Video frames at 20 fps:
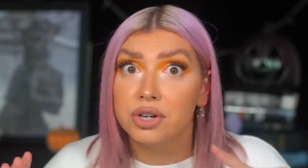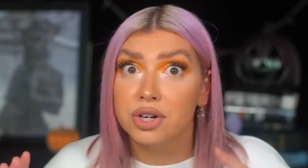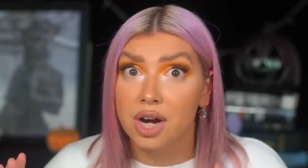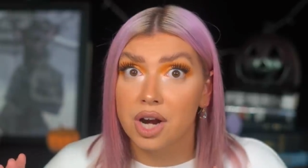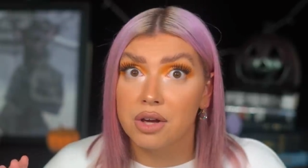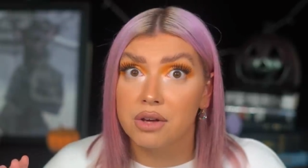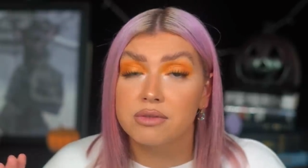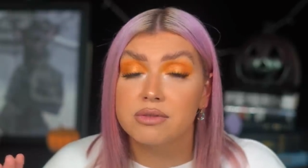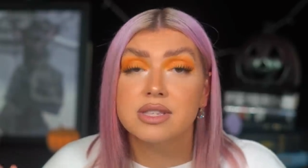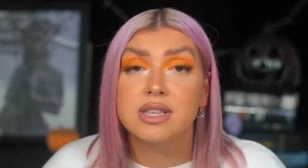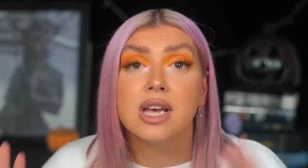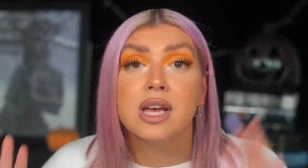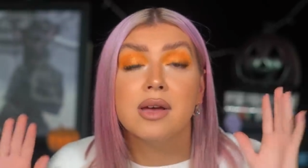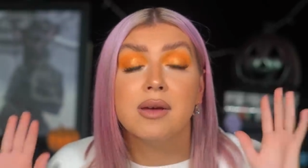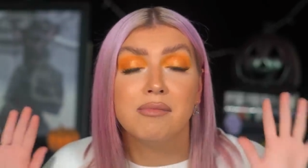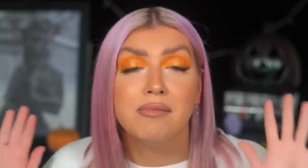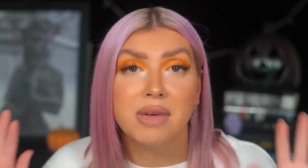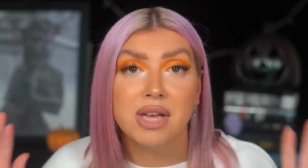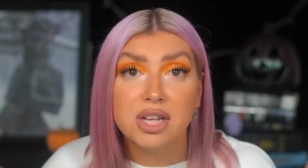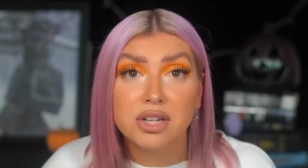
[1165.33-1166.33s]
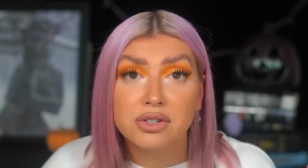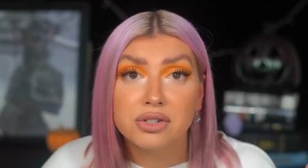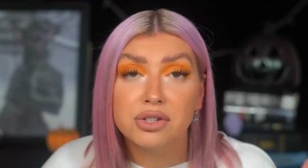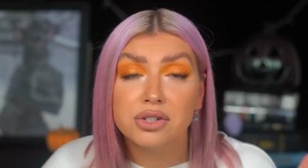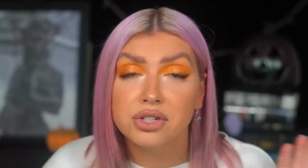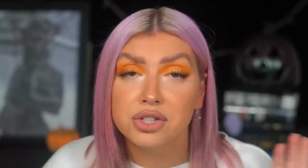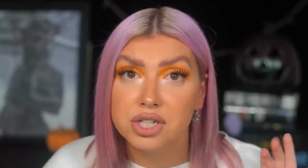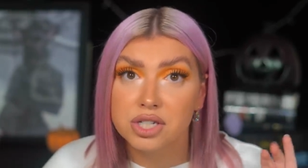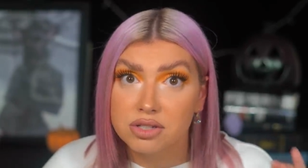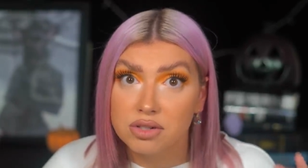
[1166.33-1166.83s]
grounds, make
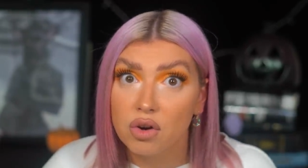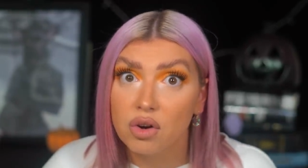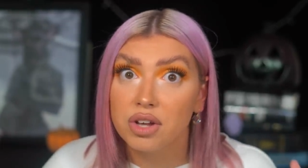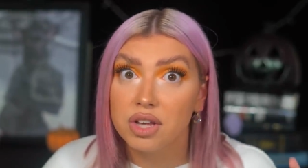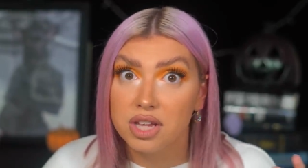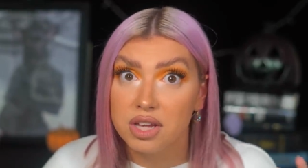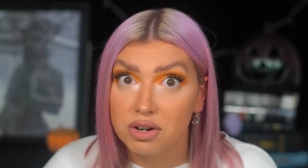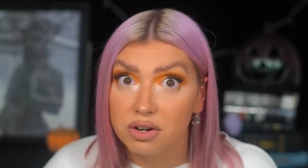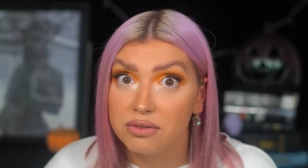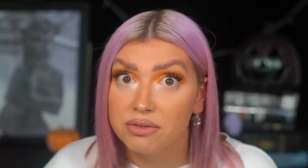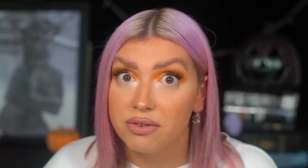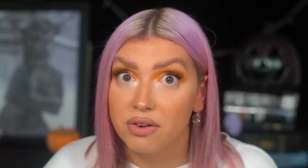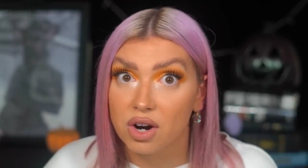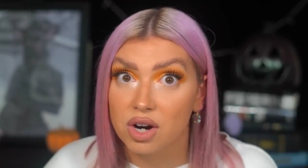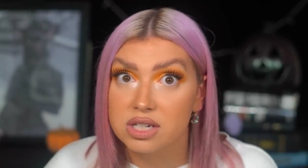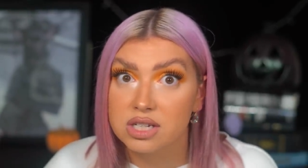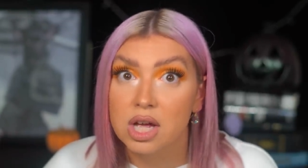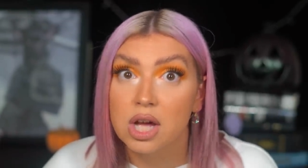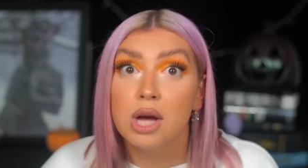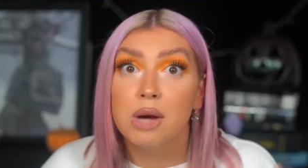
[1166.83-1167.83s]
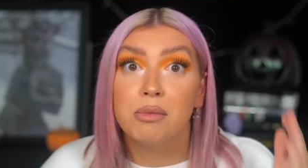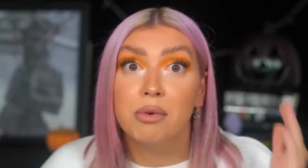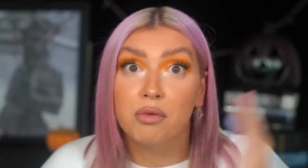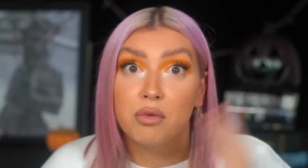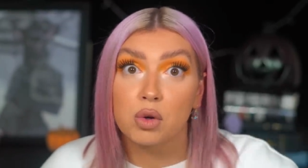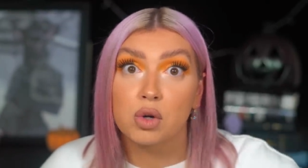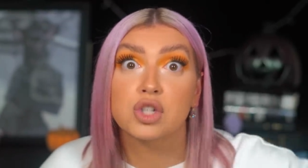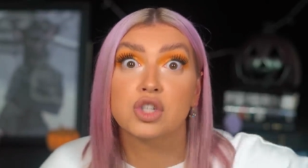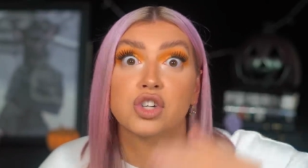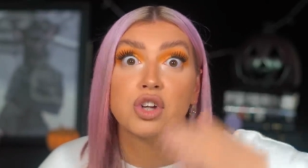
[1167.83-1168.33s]
sure she's not here first
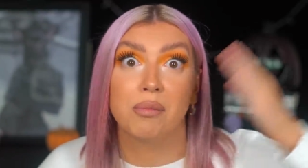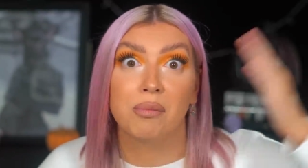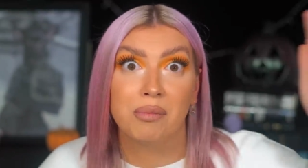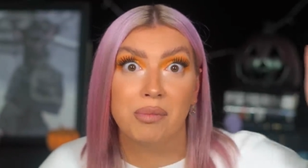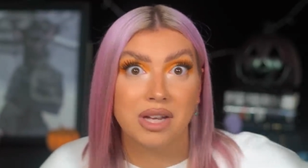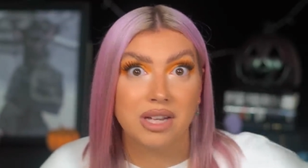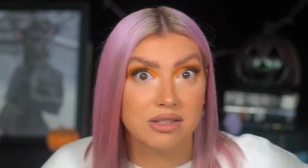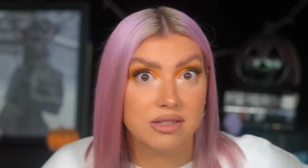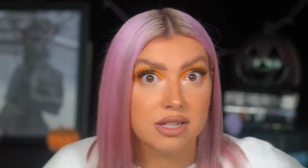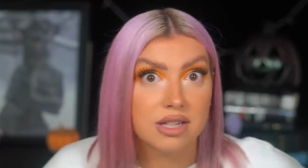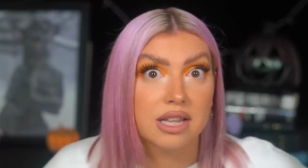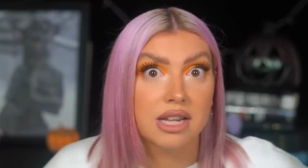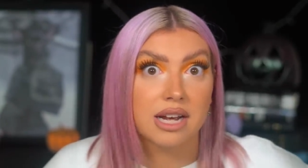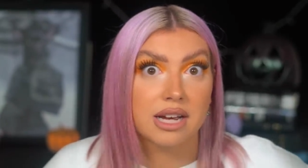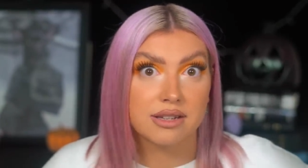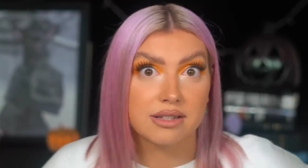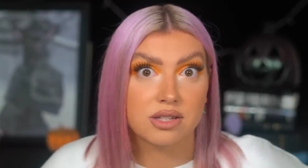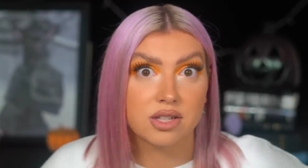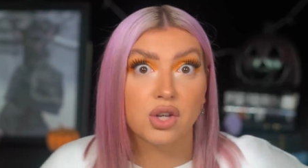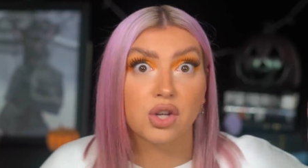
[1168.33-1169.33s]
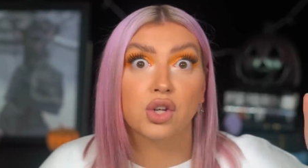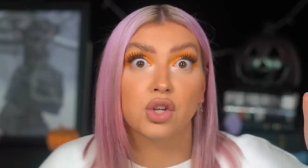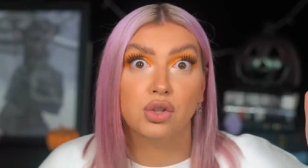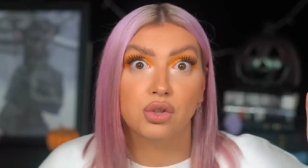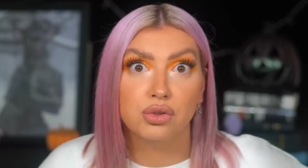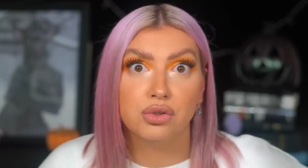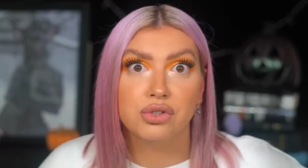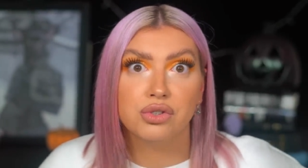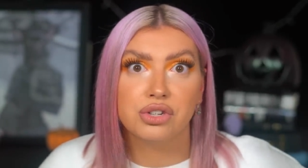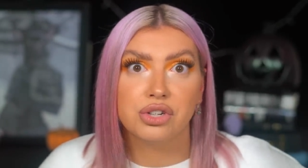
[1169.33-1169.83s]
before jumping to the next
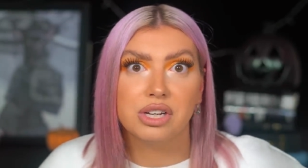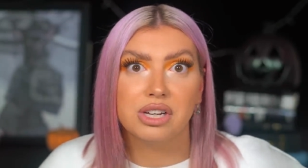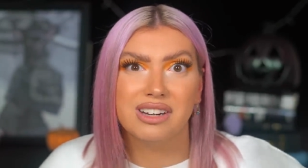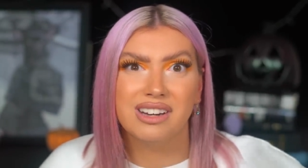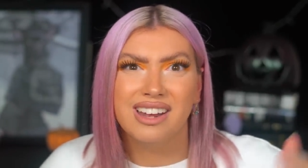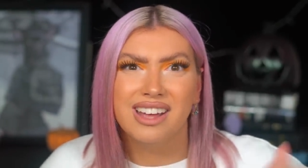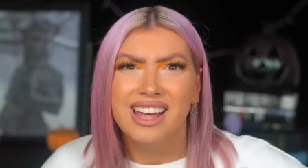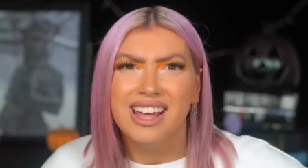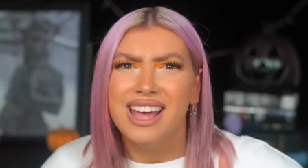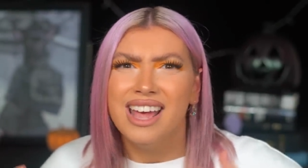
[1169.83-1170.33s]
conclusion.